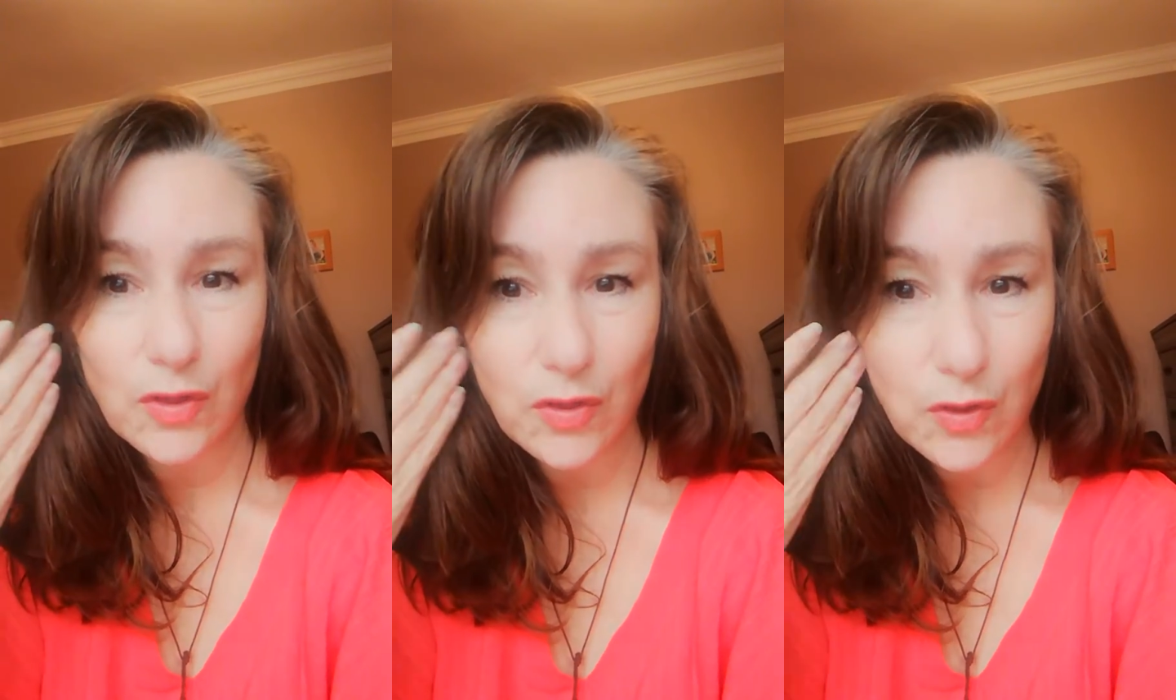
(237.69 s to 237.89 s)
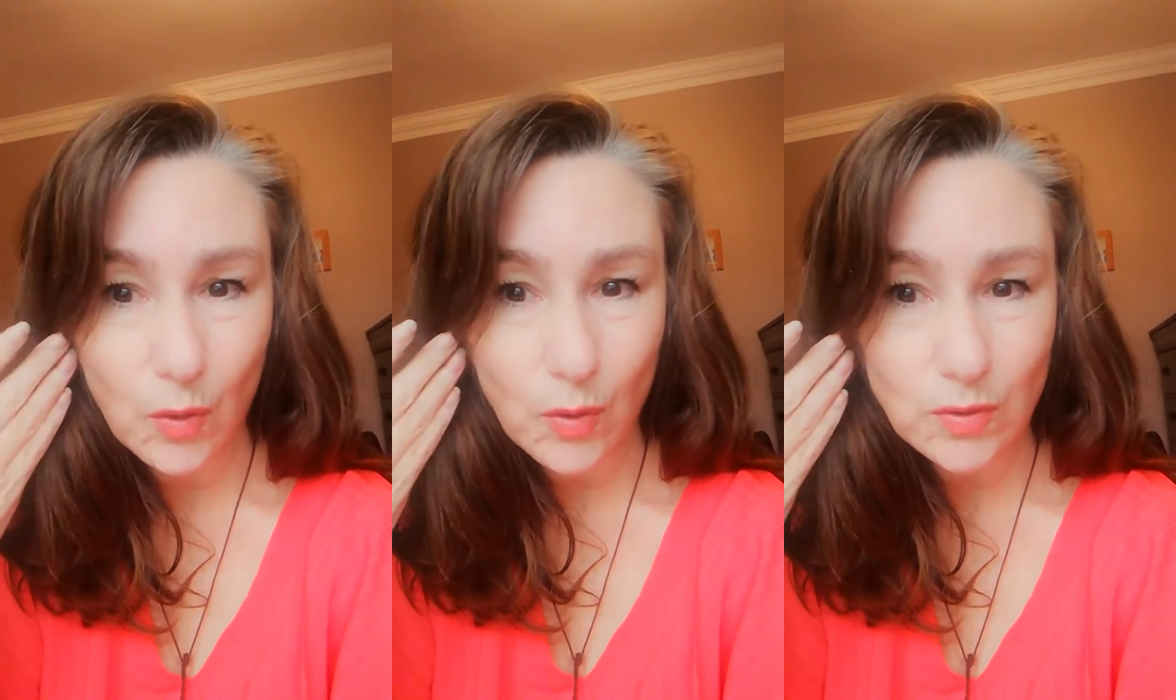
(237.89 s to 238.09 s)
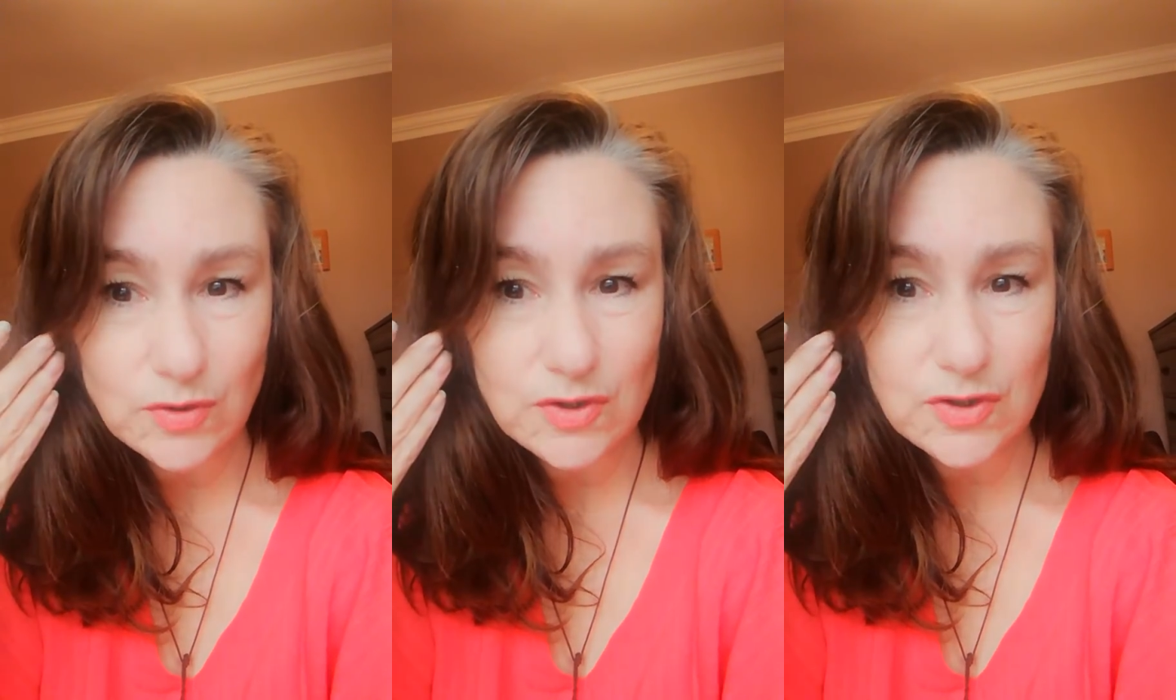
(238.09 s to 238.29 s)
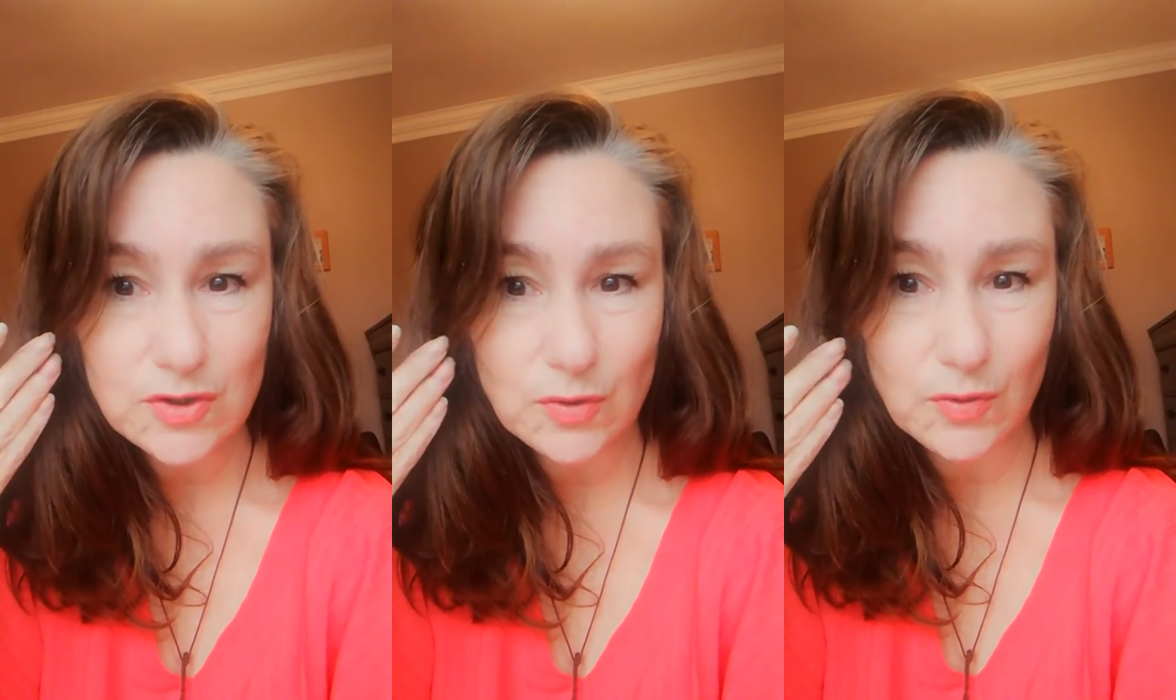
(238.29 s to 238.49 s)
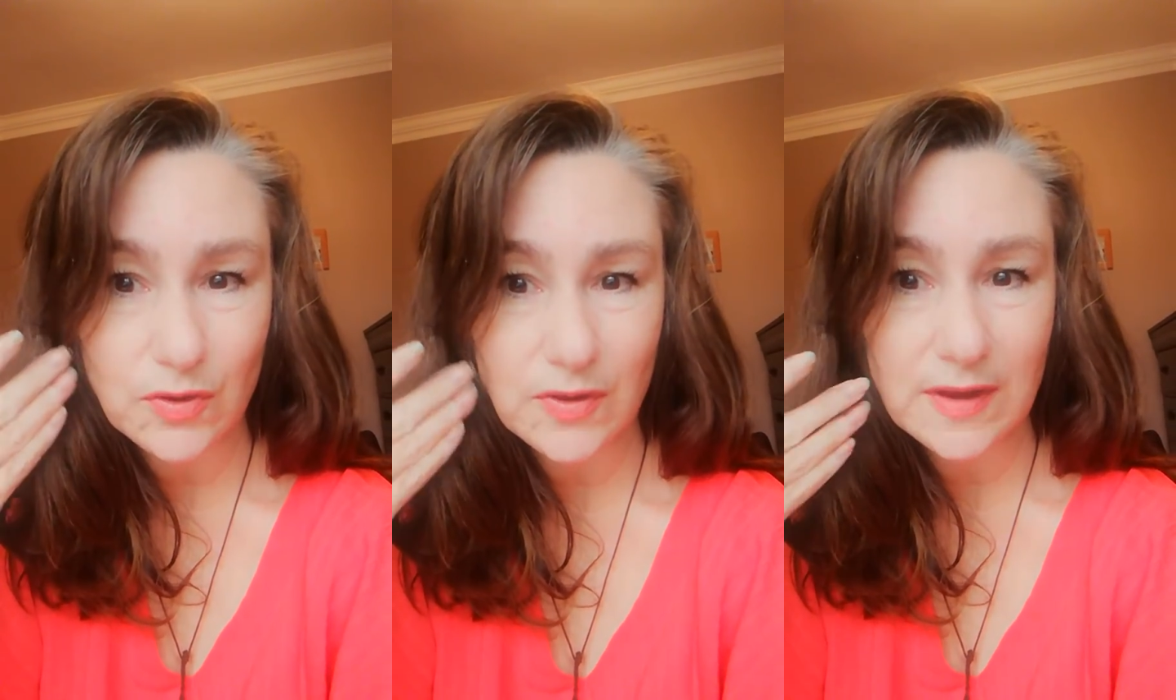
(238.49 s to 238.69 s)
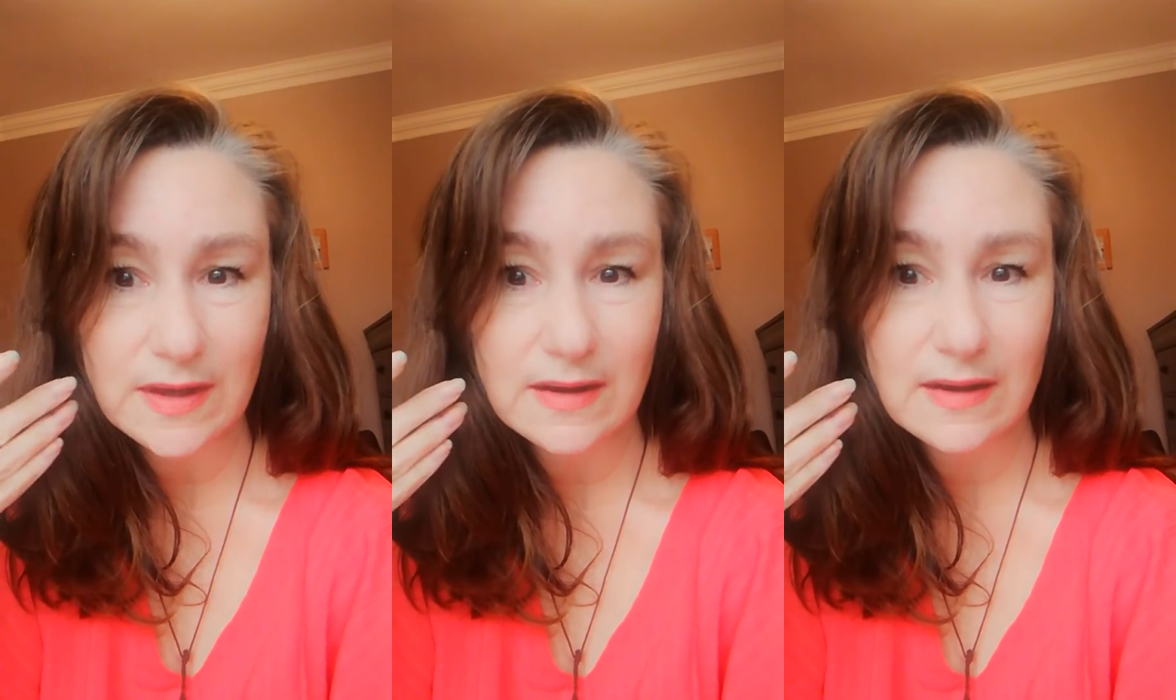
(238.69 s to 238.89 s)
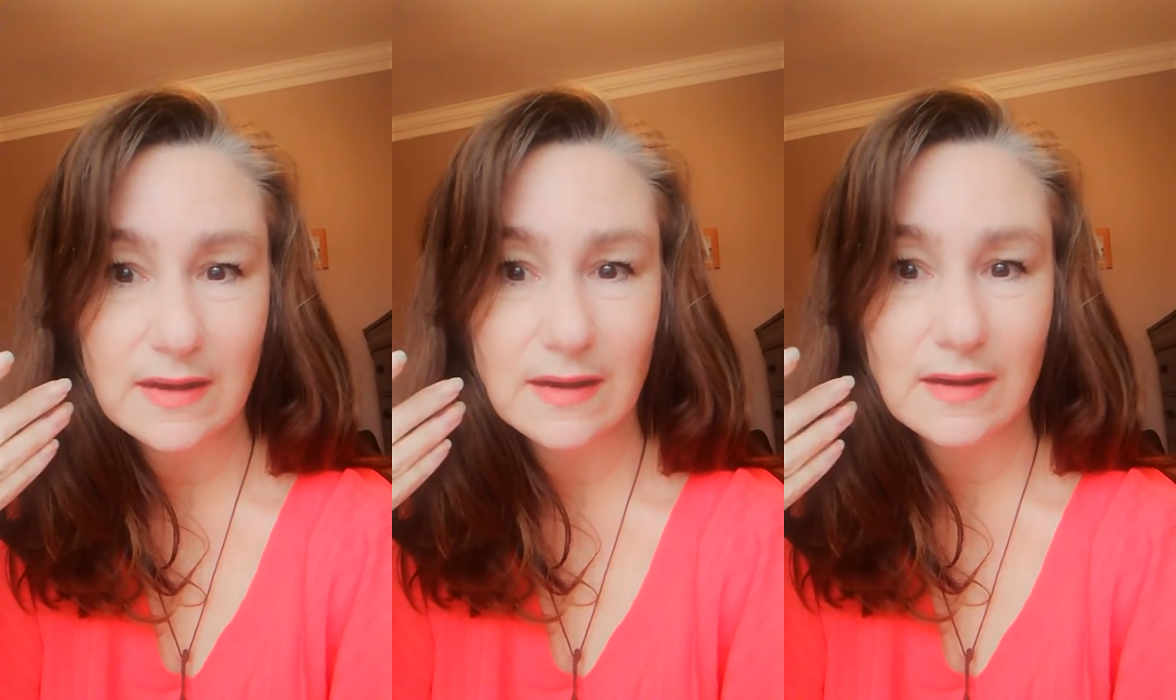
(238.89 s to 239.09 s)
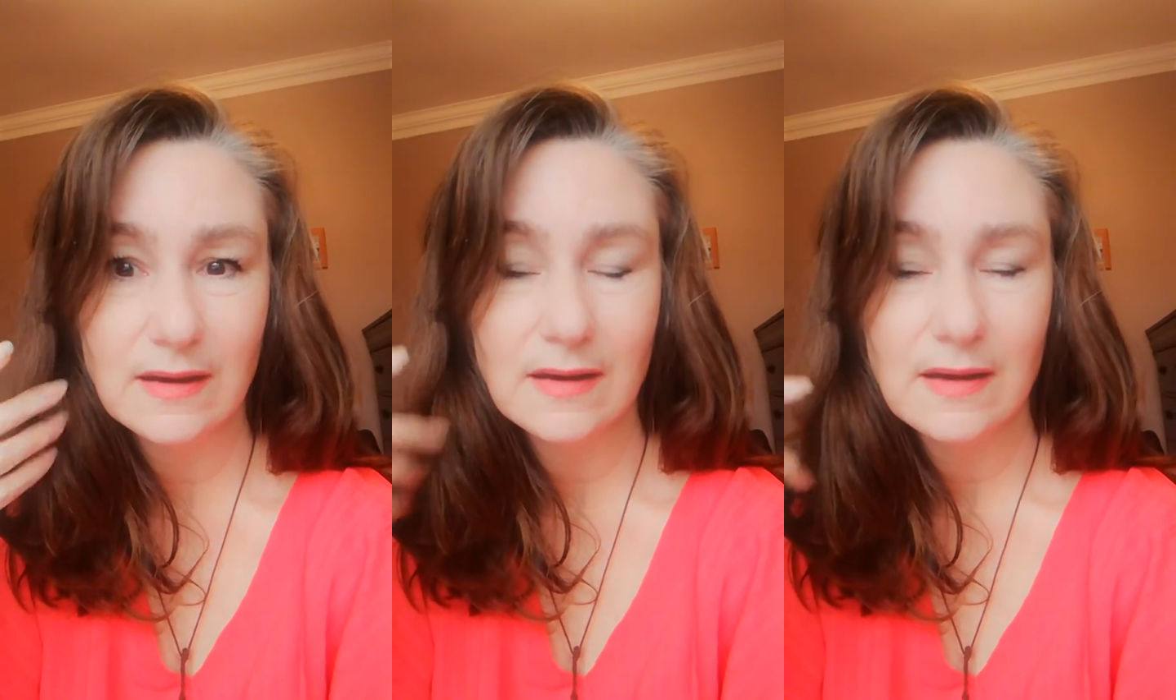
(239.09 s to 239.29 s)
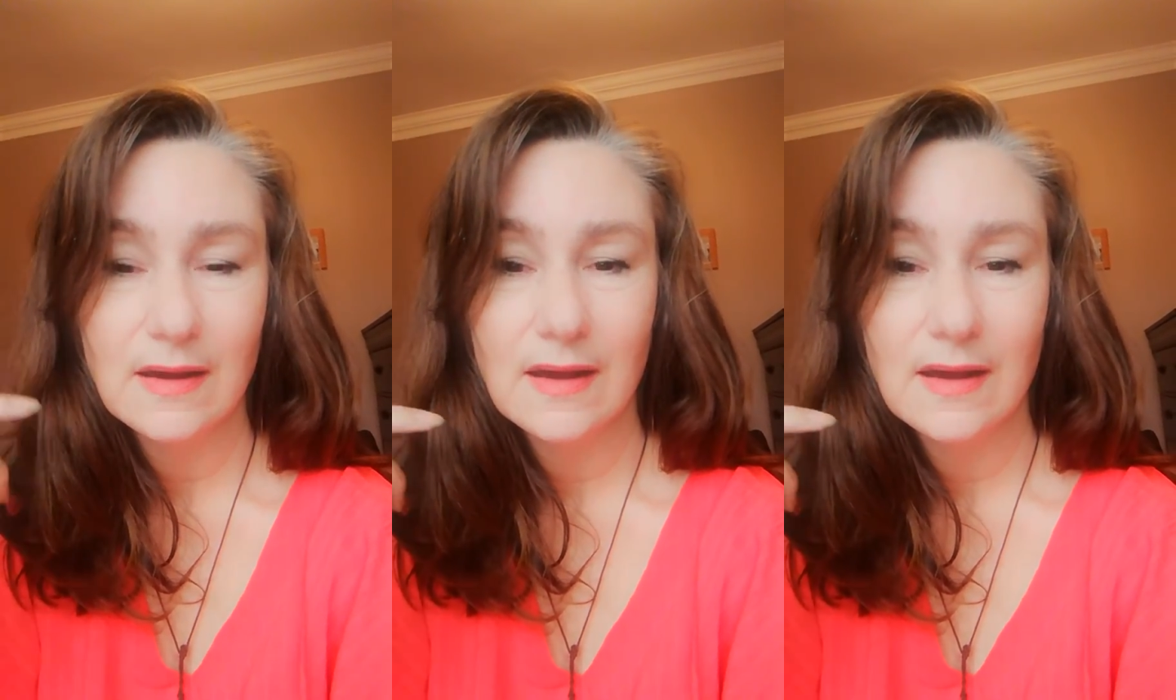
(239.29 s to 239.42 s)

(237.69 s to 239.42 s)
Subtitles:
thoughts, your thinking,